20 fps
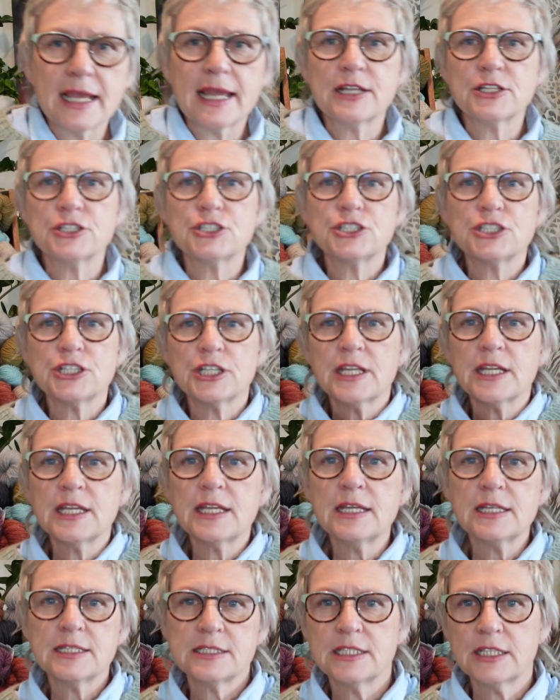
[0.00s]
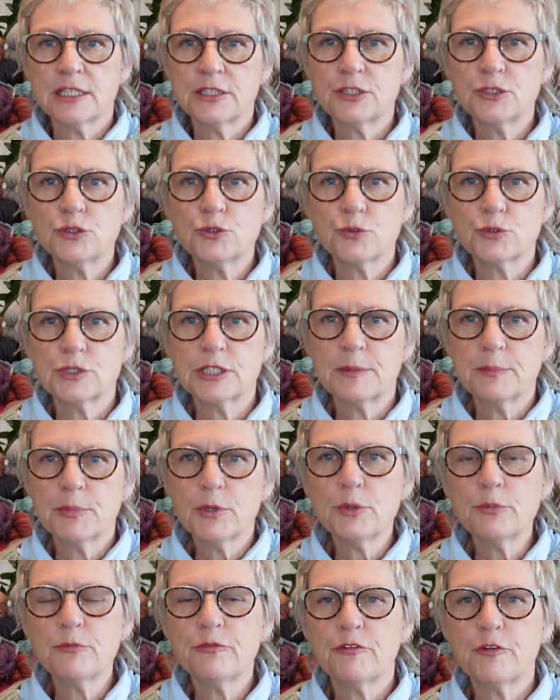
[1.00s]
and she did the Nordic
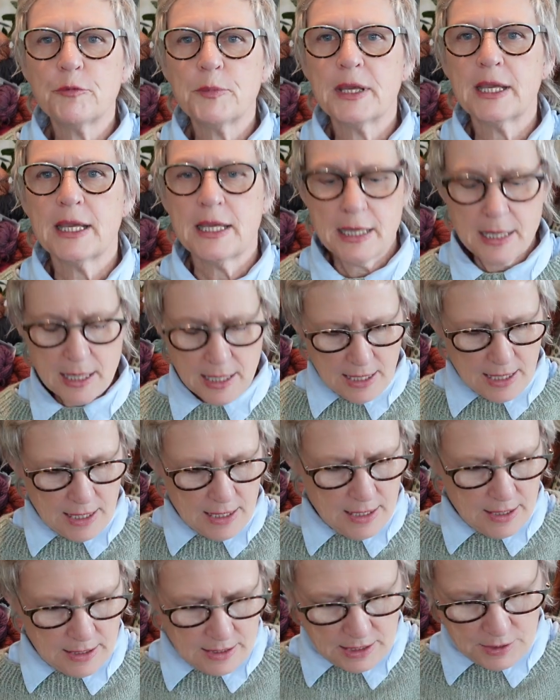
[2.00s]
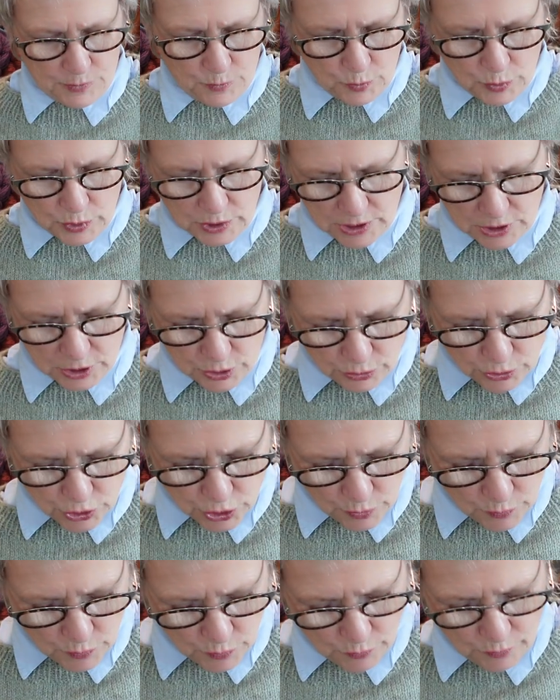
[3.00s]
Bloom for me, and I want to
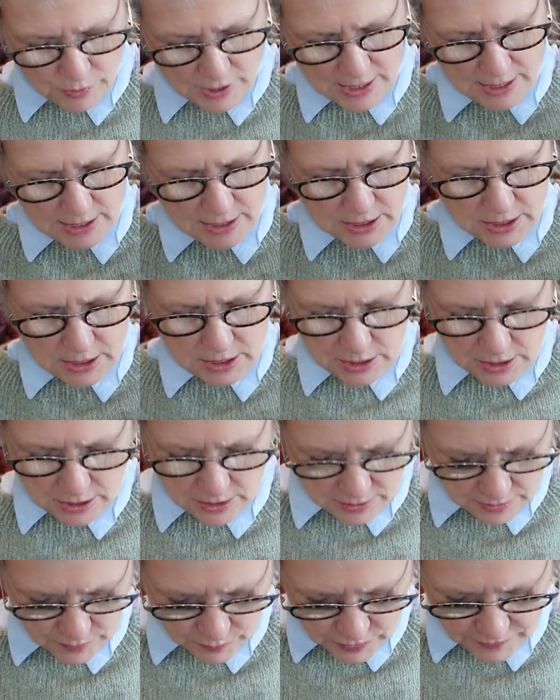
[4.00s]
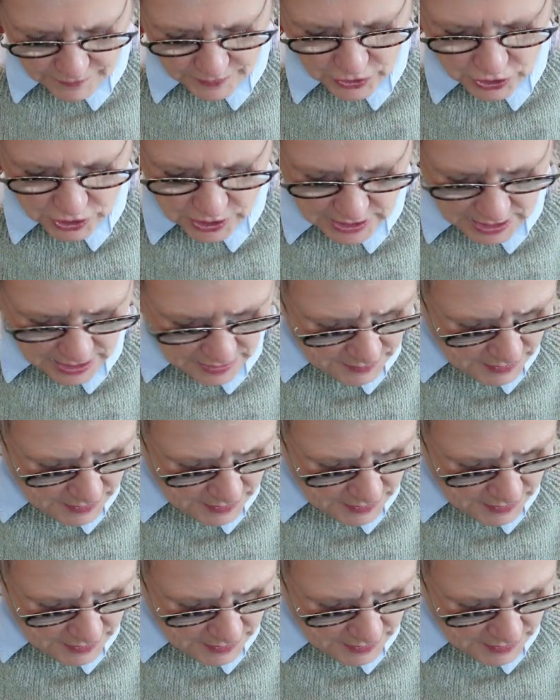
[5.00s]
show you that. I wonder if I should take